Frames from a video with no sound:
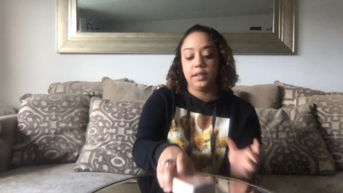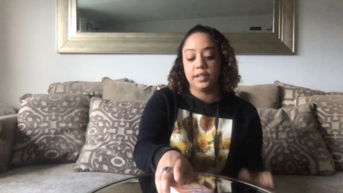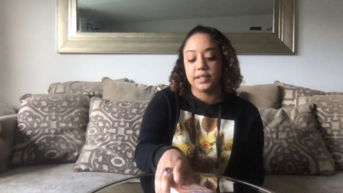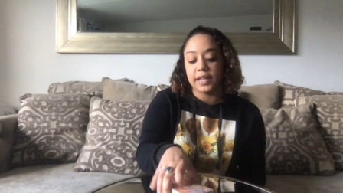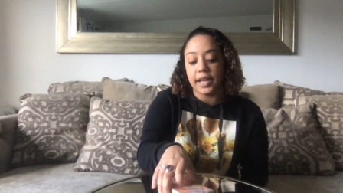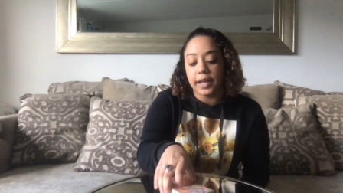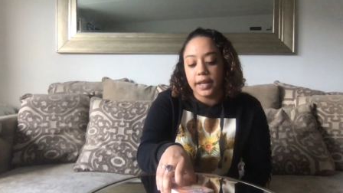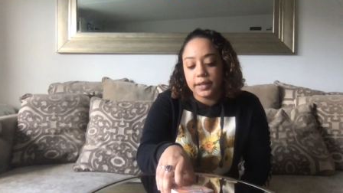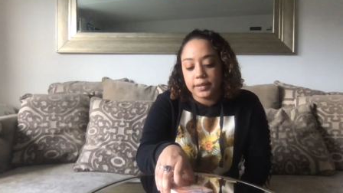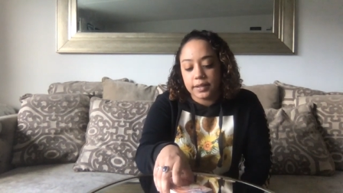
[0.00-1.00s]
This deck,
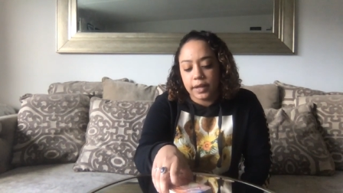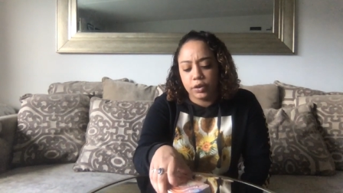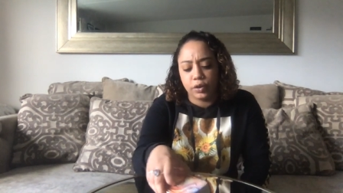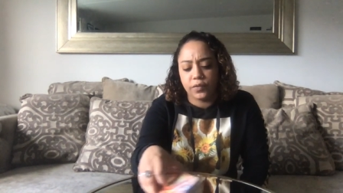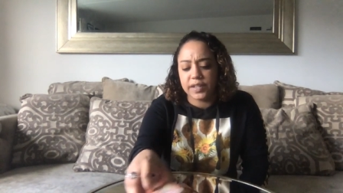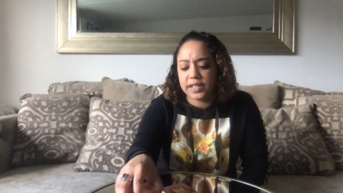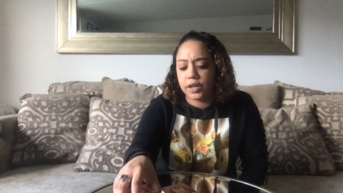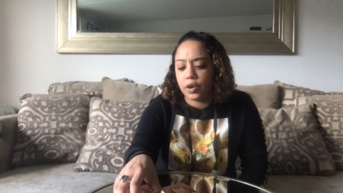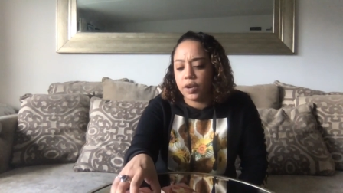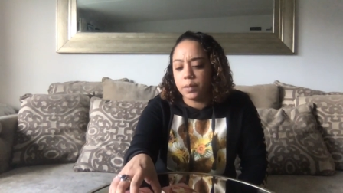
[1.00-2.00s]
guys, I don't know if I said
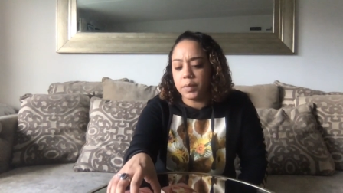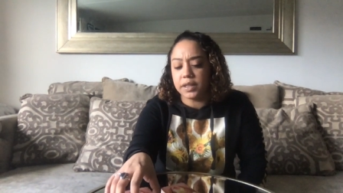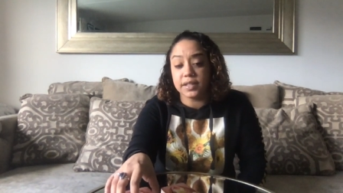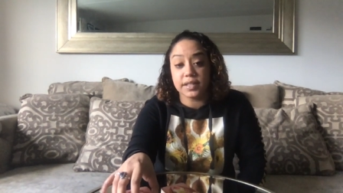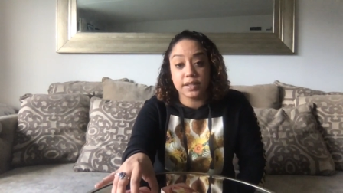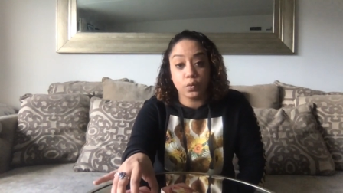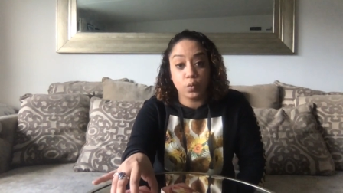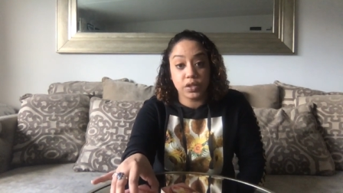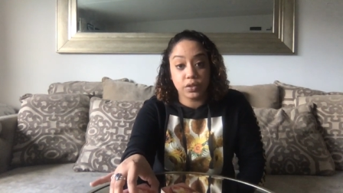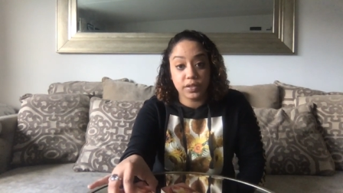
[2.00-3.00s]
it already, but this is the
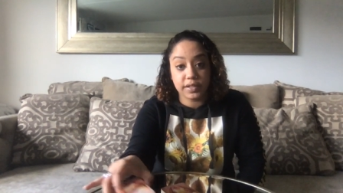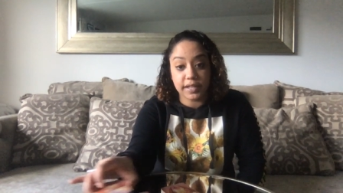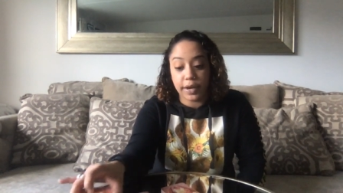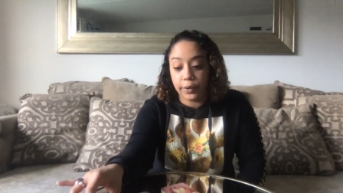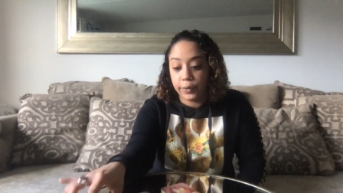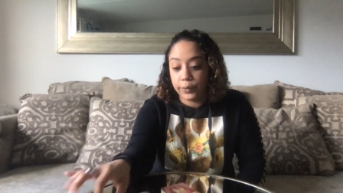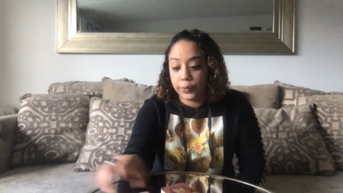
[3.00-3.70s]
Wizard's Tarot.